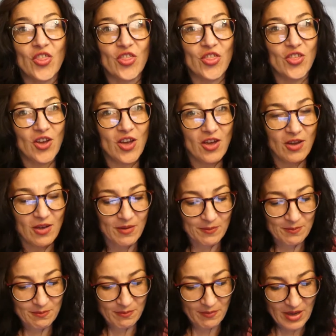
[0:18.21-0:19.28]
the
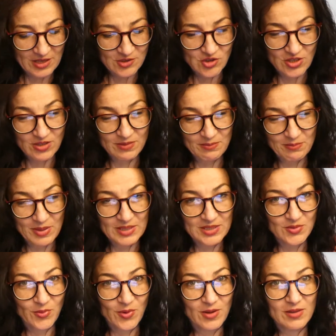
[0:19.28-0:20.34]
magical
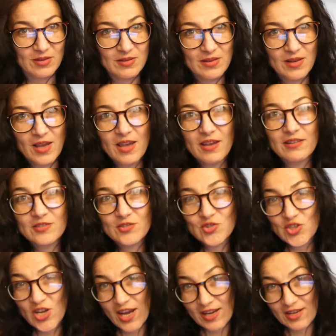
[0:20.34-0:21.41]
buzzword
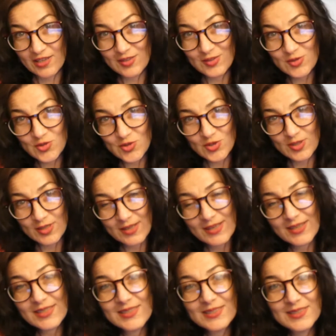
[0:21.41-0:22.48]
change
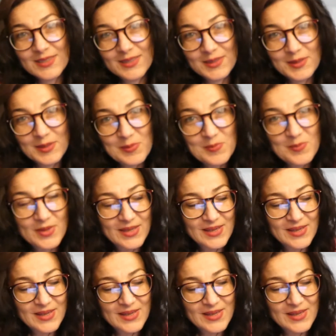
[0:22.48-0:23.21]
last time,